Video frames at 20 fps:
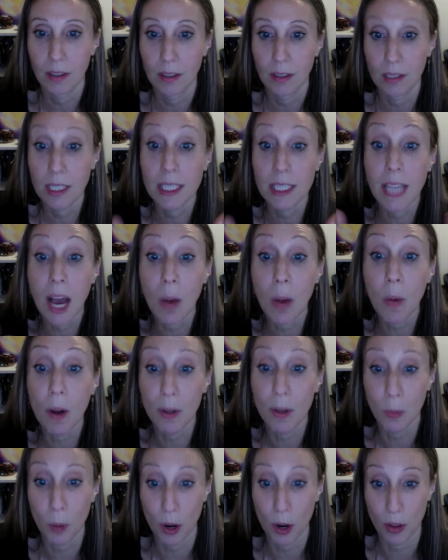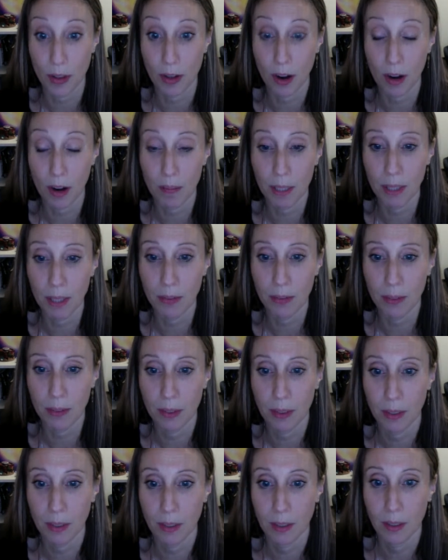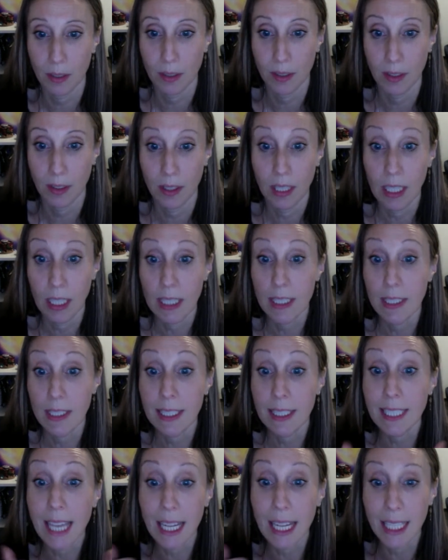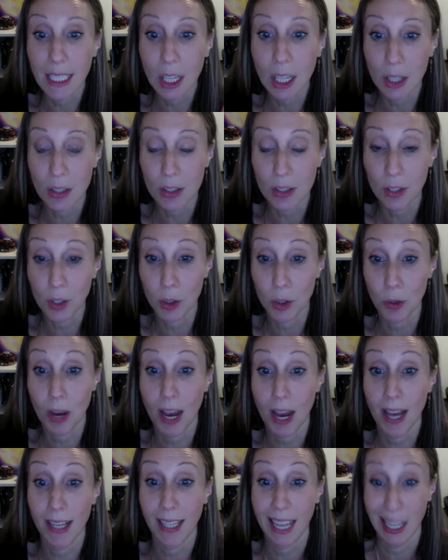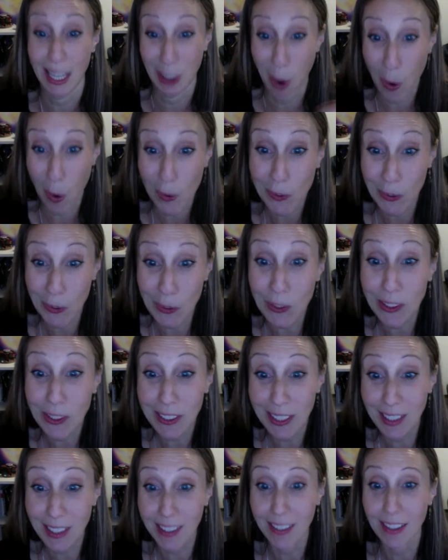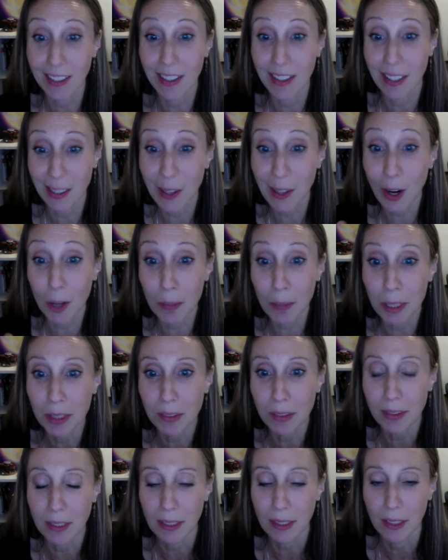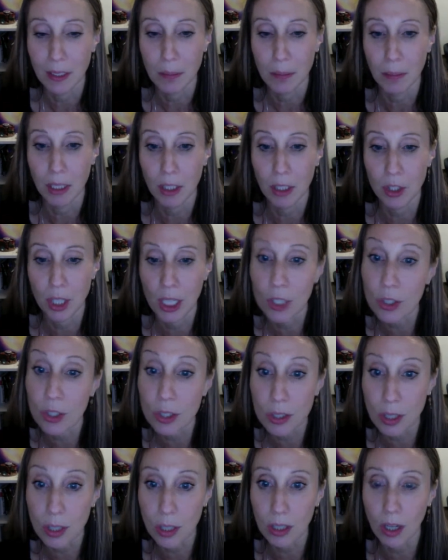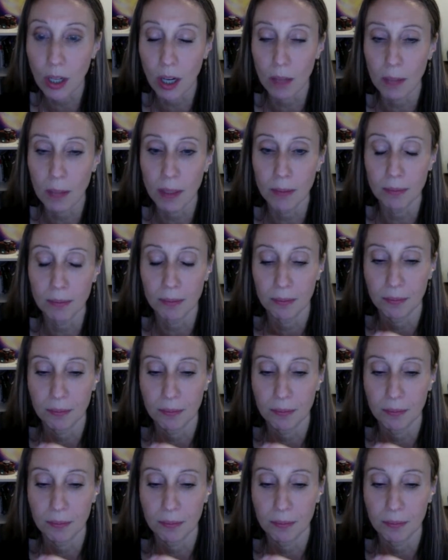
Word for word: to not want to wear the garment, getting us to try and alter the, the garment, make changes to the garment,